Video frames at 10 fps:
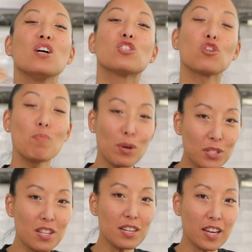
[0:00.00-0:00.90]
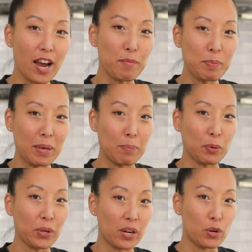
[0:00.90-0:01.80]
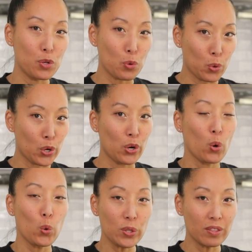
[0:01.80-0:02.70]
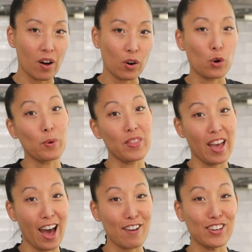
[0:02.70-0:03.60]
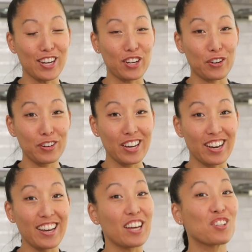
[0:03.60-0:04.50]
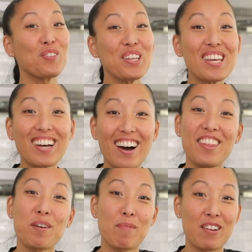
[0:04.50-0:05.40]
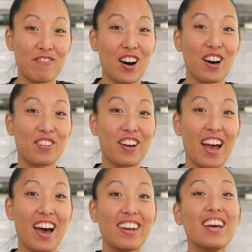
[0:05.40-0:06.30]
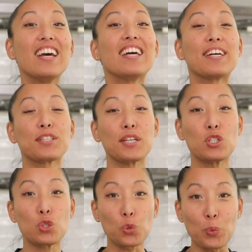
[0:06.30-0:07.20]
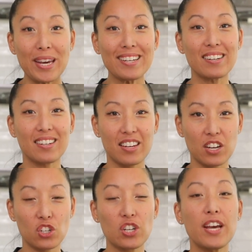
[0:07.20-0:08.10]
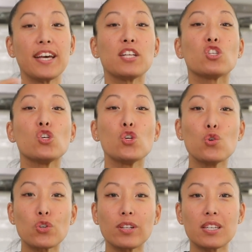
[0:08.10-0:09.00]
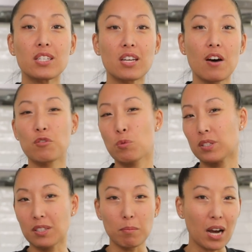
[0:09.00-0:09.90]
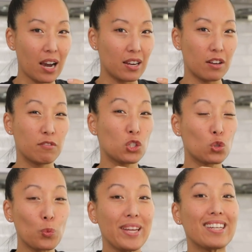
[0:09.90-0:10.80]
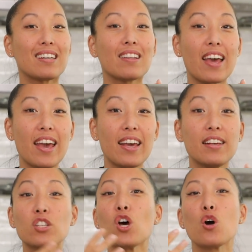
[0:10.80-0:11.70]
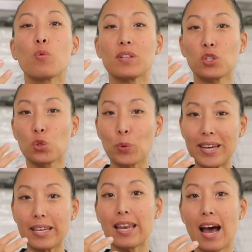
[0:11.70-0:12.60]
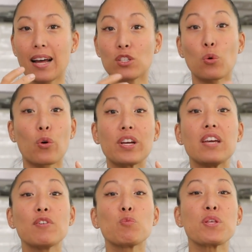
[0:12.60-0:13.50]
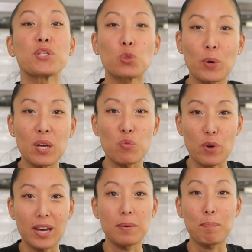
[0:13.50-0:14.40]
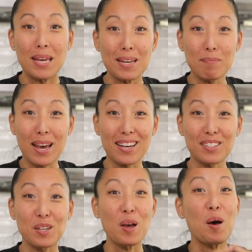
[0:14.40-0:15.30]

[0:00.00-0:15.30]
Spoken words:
So most of the time when people hear the word Hotteok, or when they have it in Korea, including the kind that my father had, it's a sweet dish. It's usually stuffed with some kind of sweet glaze, with sweet nuts, or even with sweet red bean paste.